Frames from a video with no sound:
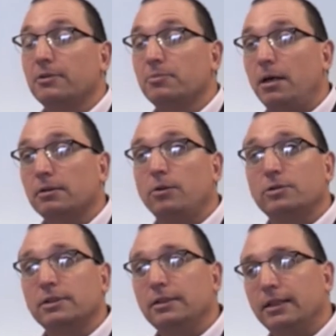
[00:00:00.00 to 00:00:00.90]
Mark
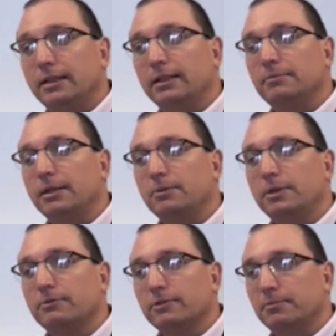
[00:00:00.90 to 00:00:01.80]
Knowlton. I
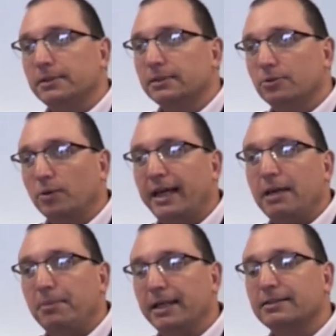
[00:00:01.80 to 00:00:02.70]
work for a business called
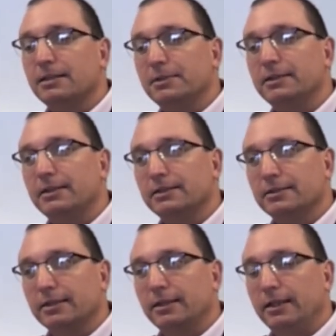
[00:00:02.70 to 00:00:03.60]
KPS Limited.
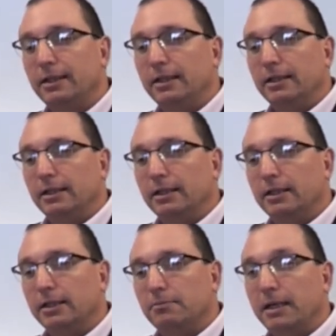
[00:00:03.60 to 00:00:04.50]
It's a
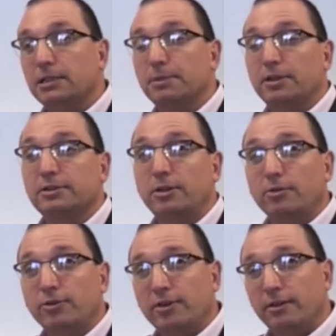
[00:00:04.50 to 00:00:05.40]
management
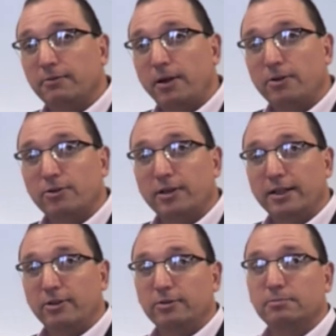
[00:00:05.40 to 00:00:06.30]
consultancy
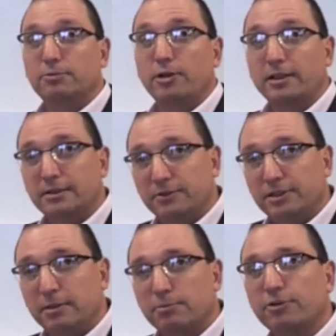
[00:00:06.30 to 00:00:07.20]
focusing on
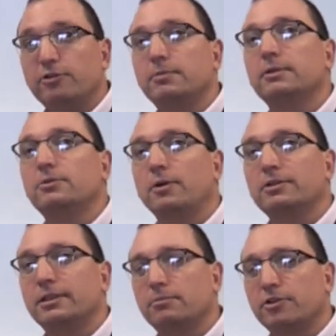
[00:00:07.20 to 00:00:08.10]
productivity improvement,
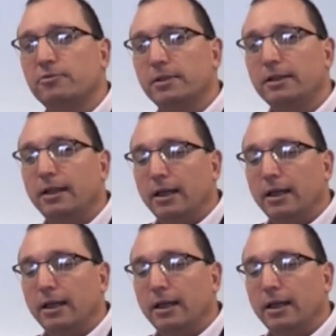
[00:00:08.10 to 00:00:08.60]
quality improvement.